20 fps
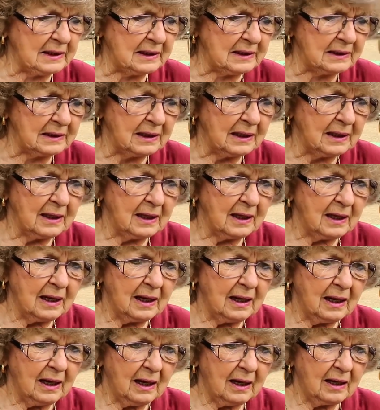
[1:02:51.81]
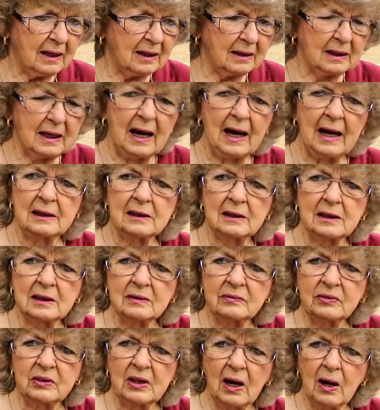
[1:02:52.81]
And I
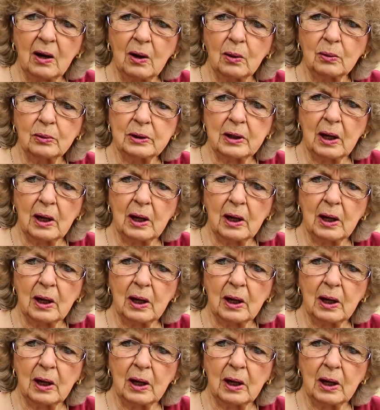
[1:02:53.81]
love y'all.